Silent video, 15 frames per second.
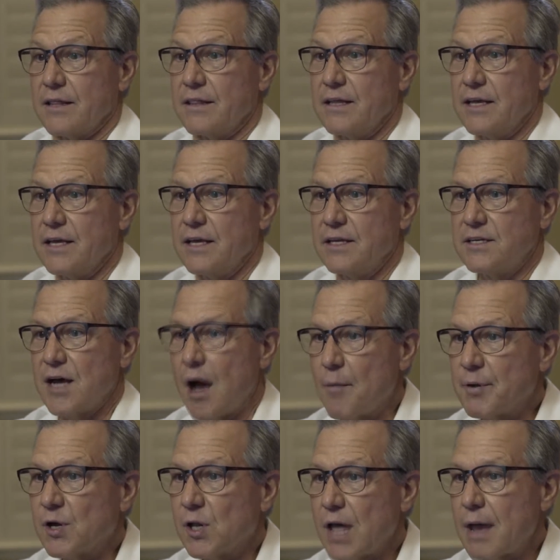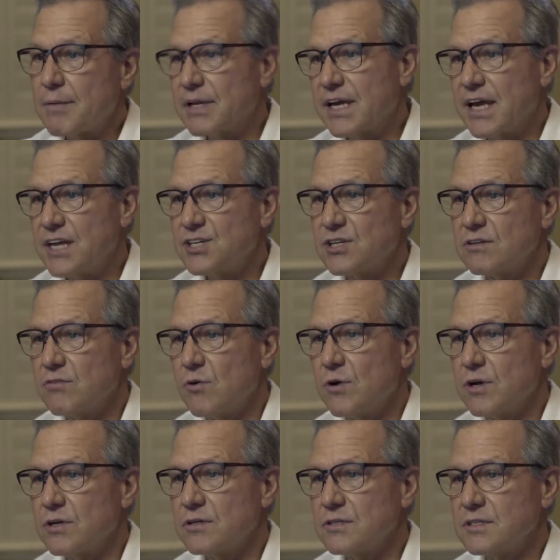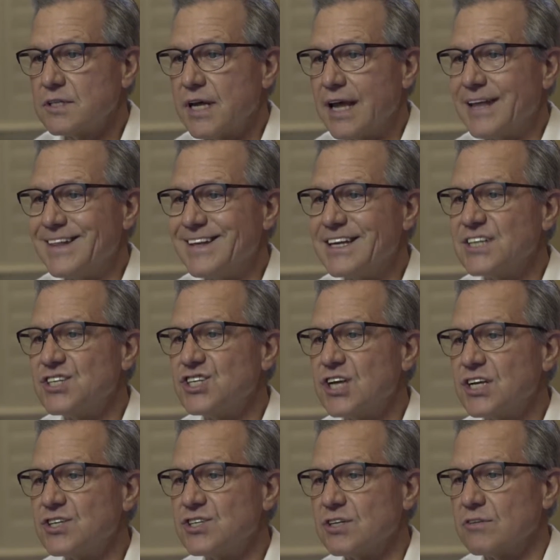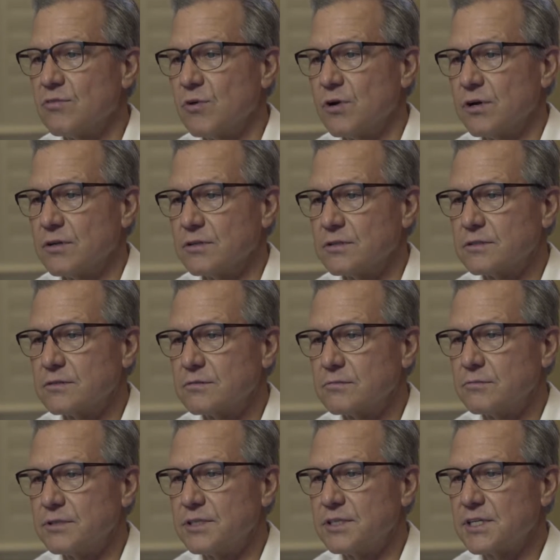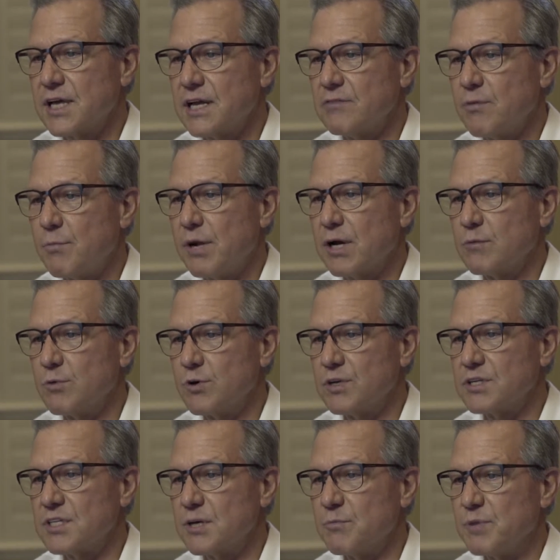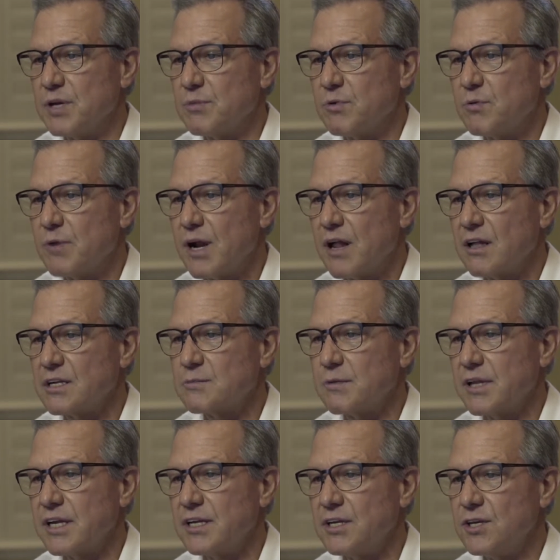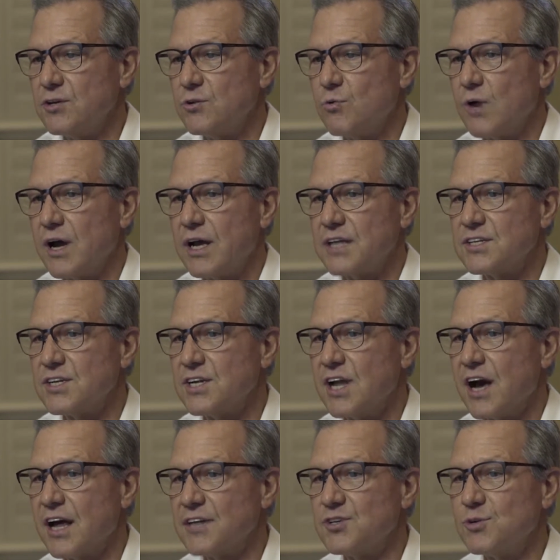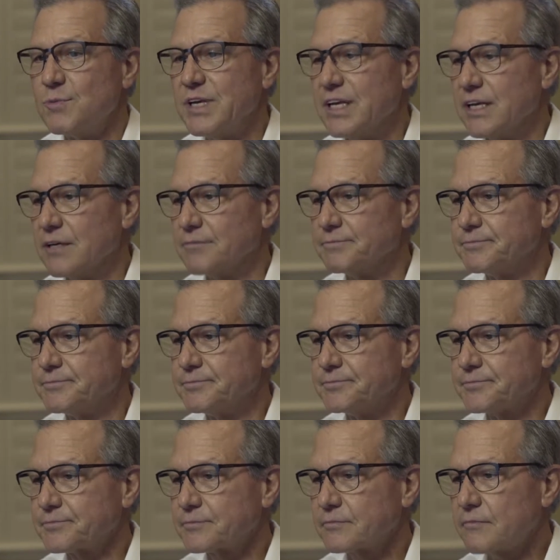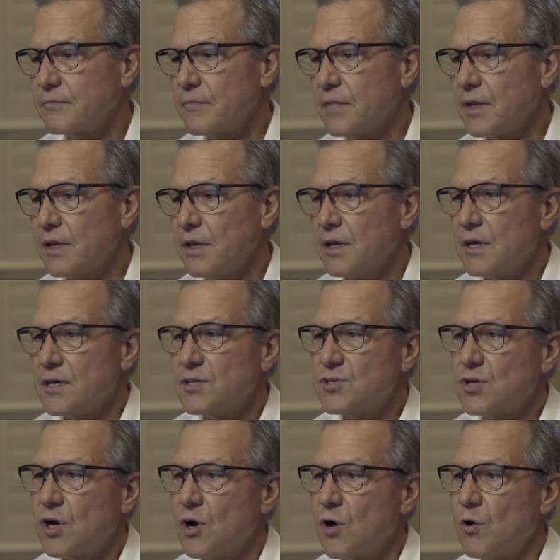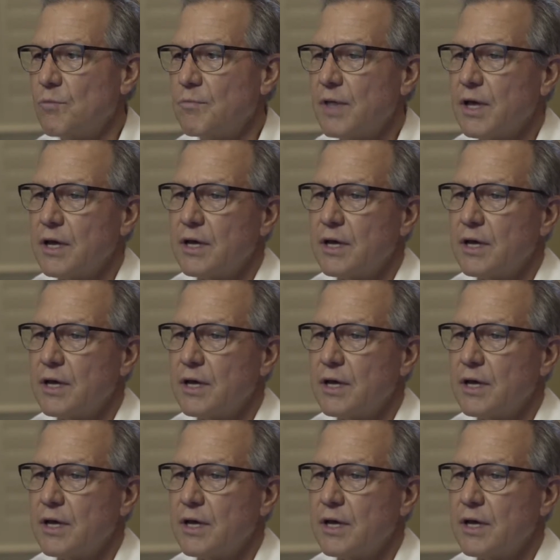the topical application of oils and the ingestion of oils, which is kind of a bugaboo to some people, but I'll explain to you why it's not to me. So